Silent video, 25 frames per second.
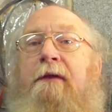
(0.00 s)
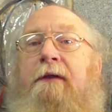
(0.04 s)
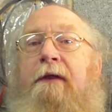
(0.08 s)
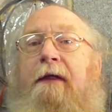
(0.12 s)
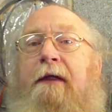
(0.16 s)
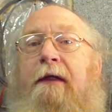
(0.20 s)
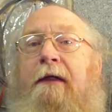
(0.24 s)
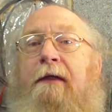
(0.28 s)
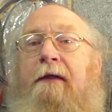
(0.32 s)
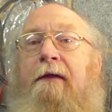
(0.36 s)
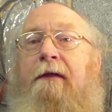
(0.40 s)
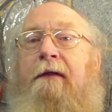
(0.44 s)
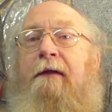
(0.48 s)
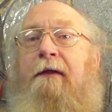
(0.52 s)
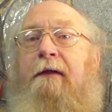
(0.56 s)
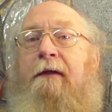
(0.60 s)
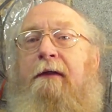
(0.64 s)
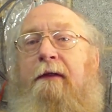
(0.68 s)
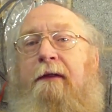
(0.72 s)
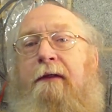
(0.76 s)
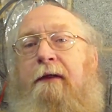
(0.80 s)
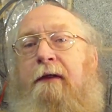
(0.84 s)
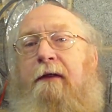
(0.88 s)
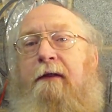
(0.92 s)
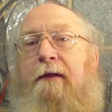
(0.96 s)
yeah,
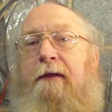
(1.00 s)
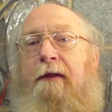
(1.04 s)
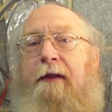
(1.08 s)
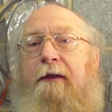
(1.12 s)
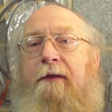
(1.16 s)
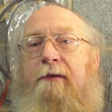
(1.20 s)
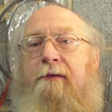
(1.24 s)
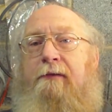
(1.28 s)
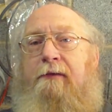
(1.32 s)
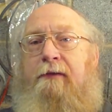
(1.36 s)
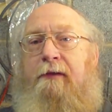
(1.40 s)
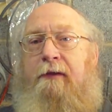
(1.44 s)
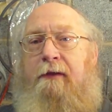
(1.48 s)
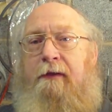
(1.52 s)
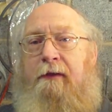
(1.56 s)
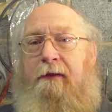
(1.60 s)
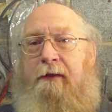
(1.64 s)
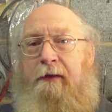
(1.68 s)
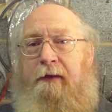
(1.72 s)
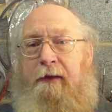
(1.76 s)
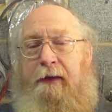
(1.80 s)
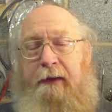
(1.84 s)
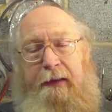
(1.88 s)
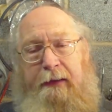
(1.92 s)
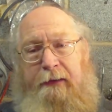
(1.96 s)
and the guy next to you
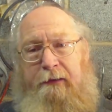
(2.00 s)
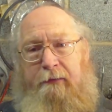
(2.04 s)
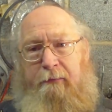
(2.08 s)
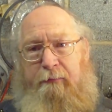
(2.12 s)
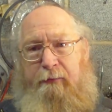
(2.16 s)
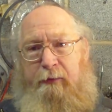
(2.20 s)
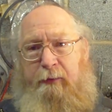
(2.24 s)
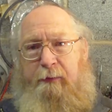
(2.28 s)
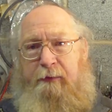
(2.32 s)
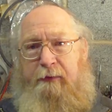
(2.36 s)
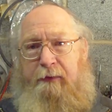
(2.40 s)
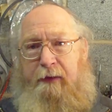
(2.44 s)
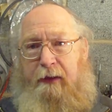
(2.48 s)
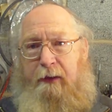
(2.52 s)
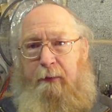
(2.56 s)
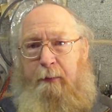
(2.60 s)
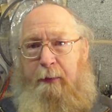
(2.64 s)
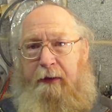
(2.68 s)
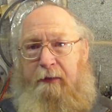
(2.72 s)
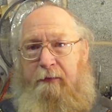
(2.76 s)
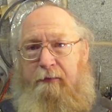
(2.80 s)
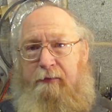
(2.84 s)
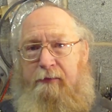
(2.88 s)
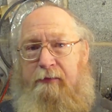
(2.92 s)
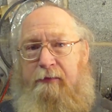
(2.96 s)
is up to his
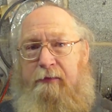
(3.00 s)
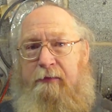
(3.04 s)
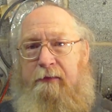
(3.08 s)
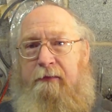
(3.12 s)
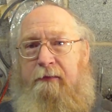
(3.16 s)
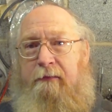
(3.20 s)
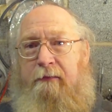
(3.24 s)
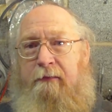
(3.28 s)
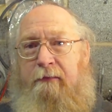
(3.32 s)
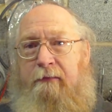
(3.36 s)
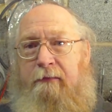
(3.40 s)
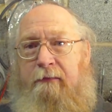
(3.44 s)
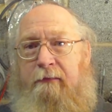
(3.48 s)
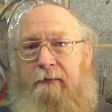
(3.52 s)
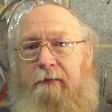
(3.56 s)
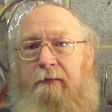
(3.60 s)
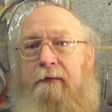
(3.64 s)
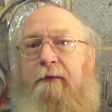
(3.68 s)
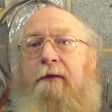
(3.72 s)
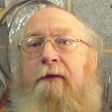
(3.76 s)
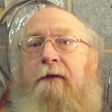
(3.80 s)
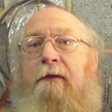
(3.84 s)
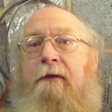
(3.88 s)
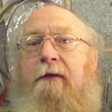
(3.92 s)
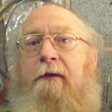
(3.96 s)
elbows
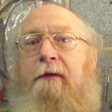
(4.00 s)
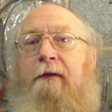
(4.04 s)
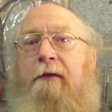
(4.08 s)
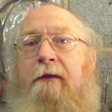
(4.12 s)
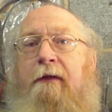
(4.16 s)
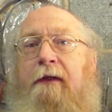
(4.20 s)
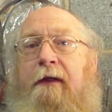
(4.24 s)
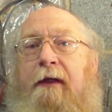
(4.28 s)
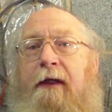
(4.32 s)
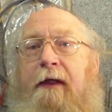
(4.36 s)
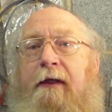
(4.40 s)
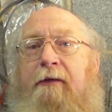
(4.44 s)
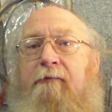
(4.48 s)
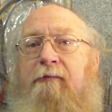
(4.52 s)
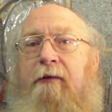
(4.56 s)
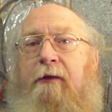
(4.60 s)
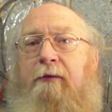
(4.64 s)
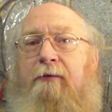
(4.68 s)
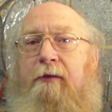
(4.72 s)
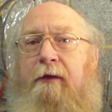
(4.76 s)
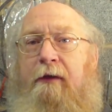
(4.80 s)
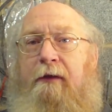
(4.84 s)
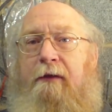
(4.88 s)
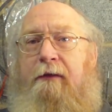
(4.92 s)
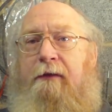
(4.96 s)
in
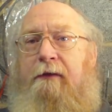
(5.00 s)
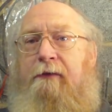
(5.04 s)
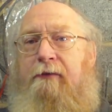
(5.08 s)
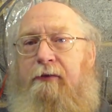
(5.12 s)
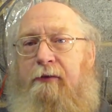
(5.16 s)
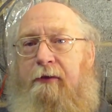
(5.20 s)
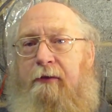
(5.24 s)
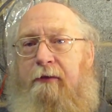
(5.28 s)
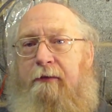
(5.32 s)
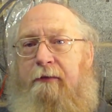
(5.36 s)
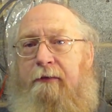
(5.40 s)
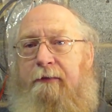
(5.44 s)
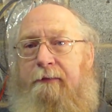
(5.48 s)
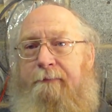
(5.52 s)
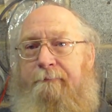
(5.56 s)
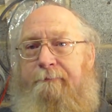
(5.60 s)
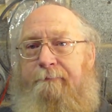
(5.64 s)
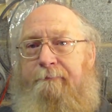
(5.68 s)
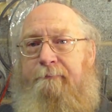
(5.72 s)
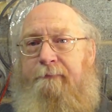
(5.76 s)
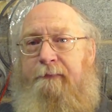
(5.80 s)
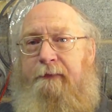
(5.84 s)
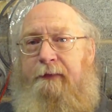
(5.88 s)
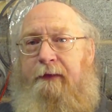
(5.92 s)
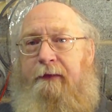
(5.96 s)
rotating chuck,
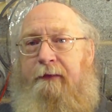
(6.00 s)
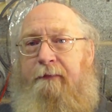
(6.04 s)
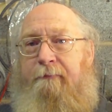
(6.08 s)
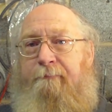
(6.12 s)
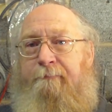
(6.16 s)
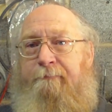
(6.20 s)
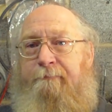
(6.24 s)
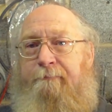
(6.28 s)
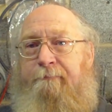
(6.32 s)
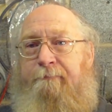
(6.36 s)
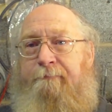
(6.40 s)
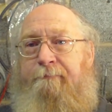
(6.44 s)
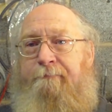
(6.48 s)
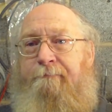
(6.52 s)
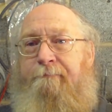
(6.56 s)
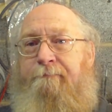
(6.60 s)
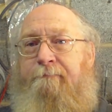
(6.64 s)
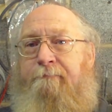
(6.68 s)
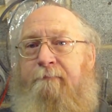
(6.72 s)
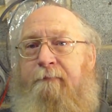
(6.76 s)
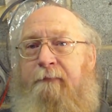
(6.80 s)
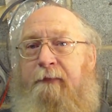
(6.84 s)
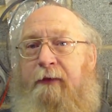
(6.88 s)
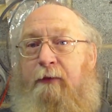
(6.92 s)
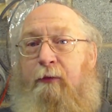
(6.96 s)
yeah.
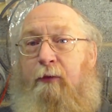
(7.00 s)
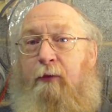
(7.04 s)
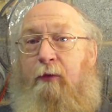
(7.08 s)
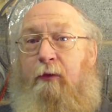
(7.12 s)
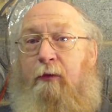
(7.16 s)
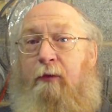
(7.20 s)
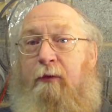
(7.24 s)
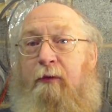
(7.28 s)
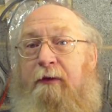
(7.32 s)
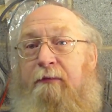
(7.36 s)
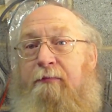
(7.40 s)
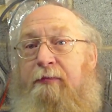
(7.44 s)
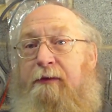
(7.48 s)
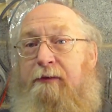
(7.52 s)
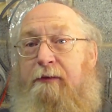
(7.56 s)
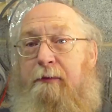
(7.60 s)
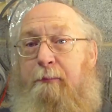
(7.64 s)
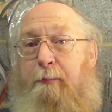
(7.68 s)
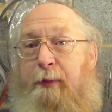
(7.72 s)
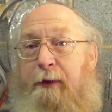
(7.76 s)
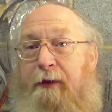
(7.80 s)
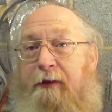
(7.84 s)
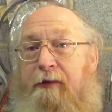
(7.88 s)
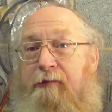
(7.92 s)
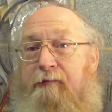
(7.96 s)
Or if it's a
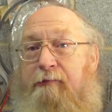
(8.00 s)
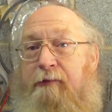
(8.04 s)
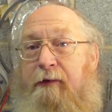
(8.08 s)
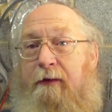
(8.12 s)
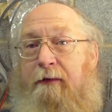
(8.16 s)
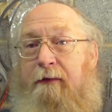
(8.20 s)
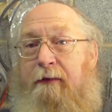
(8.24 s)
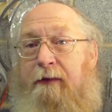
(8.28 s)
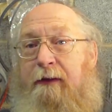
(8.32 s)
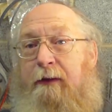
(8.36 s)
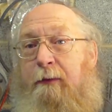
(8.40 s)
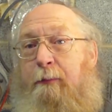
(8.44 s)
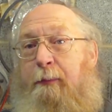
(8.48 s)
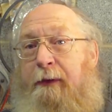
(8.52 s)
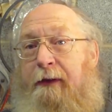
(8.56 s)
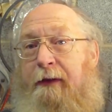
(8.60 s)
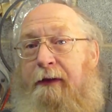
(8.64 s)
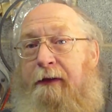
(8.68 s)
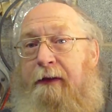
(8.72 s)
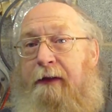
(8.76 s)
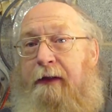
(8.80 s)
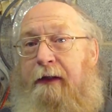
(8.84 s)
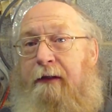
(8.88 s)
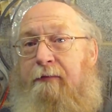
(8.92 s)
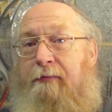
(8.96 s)
pillar drill, it'll be
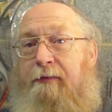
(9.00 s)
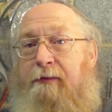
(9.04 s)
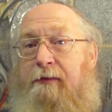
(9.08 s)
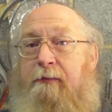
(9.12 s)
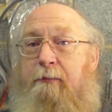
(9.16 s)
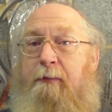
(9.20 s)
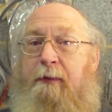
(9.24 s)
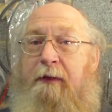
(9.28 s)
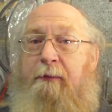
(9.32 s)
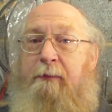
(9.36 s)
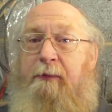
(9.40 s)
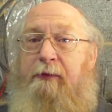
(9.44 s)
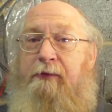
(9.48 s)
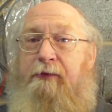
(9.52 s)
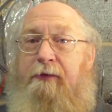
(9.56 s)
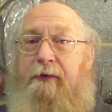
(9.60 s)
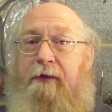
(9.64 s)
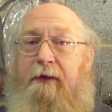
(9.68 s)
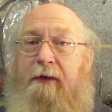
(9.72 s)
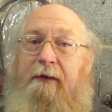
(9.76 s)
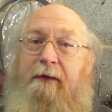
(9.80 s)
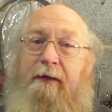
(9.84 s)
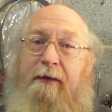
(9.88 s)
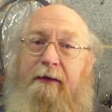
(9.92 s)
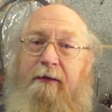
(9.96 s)
in there. If it's a milling
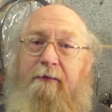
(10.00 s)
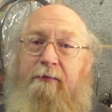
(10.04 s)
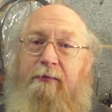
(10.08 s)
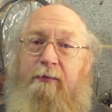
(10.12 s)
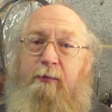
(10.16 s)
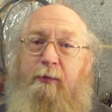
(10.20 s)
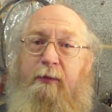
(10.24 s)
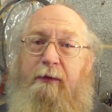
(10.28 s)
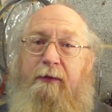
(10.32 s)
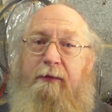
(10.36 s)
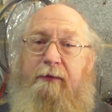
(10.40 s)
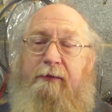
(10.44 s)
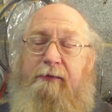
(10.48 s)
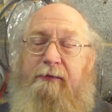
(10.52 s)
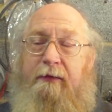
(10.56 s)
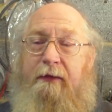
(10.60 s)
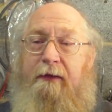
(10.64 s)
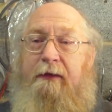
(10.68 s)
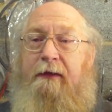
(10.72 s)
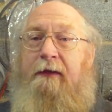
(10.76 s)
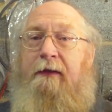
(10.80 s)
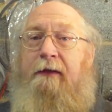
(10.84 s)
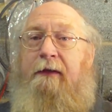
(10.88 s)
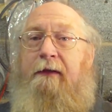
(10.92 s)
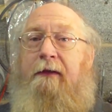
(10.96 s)
machine, even worse, yeah.
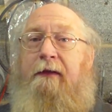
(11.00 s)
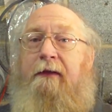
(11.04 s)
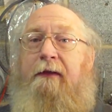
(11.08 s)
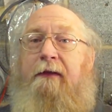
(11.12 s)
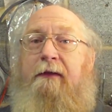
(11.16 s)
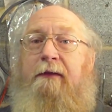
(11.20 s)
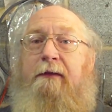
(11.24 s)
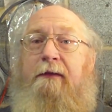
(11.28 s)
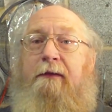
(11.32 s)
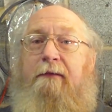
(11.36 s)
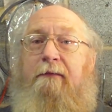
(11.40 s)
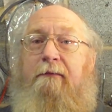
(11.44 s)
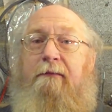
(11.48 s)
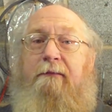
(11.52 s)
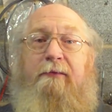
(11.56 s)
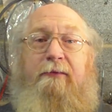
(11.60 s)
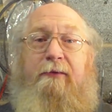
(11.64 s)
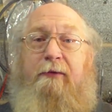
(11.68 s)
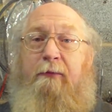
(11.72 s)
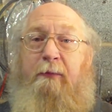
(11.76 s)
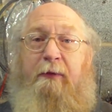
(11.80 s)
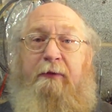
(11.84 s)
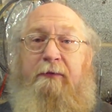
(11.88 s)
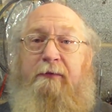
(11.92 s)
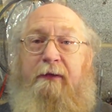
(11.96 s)

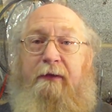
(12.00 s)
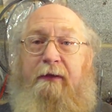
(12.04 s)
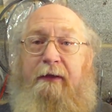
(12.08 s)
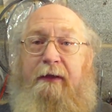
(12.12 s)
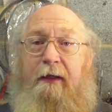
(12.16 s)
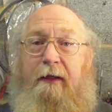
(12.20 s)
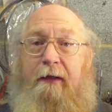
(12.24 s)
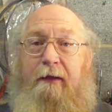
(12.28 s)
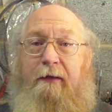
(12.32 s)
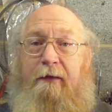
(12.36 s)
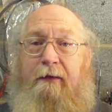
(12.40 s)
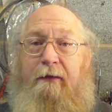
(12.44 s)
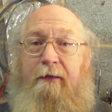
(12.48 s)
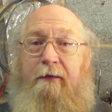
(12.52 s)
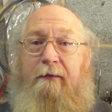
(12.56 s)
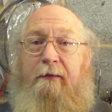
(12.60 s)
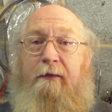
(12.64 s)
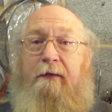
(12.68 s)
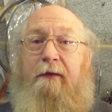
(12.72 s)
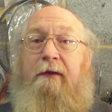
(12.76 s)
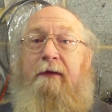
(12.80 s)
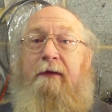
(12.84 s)
Someone's going to get hurt.